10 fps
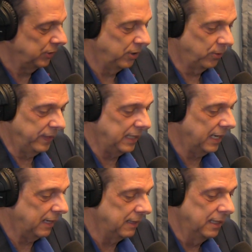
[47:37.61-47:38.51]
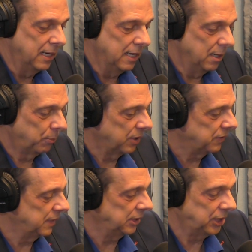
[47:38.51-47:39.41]
The
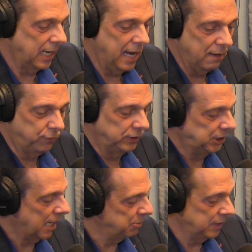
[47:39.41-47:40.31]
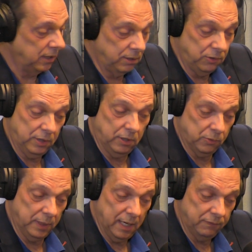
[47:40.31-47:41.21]
presentation I have for job seekers, here's
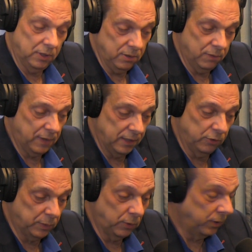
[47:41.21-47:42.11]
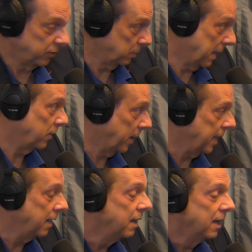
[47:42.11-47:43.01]
what you have to do to find those recruiters. And by the
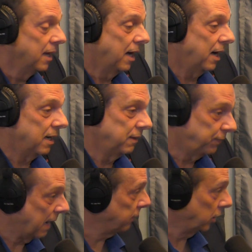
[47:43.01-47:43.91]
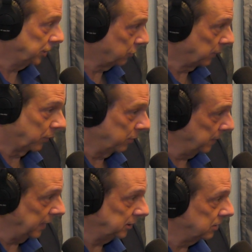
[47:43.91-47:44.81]
way, the 5 largest
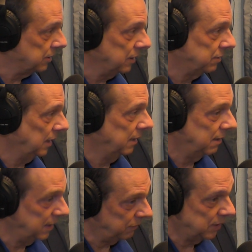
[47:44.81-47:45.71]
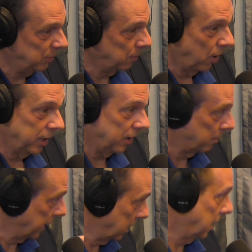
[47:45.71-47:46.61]
recruitment agencies in the DFW market are
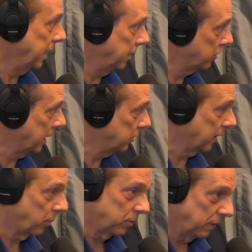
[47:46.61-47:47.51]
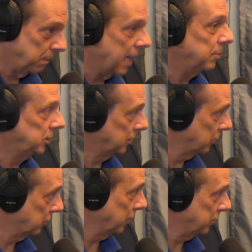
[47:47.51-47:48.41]
my clients, right? So I work with Babbage and
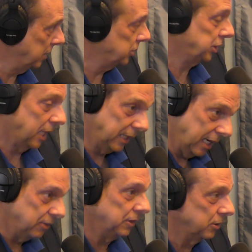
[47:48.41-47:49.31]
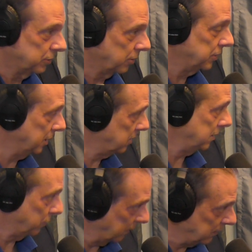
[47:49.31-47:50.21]
Associates, John Casey and Associates,
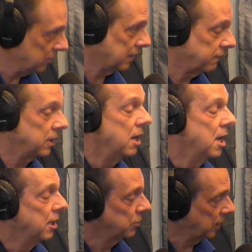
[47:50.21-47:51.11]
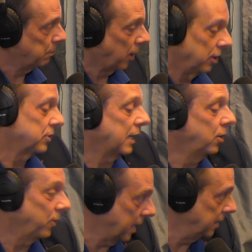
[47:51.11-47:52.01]
these 57 Street partners. I
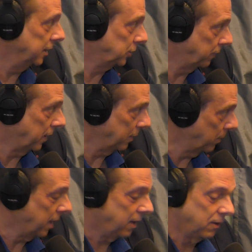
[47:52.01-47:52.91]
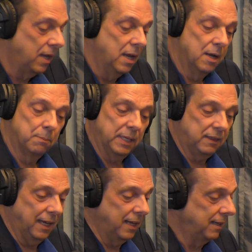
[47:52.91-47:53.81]
know that niche very well. But
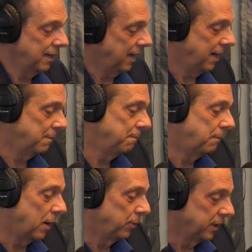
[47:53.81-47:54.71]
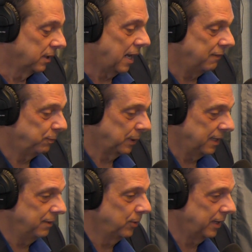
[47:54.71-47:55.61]
then my real
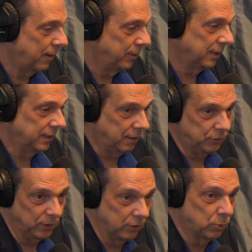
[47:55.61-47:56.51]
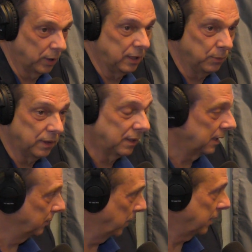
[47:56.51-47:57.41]
lifeblood, what I really love doing is working
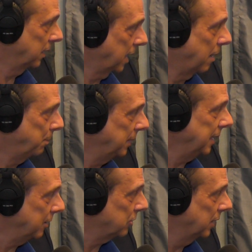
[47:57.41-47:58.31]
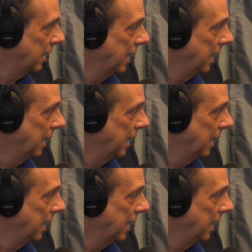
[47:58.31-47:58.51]
with companies.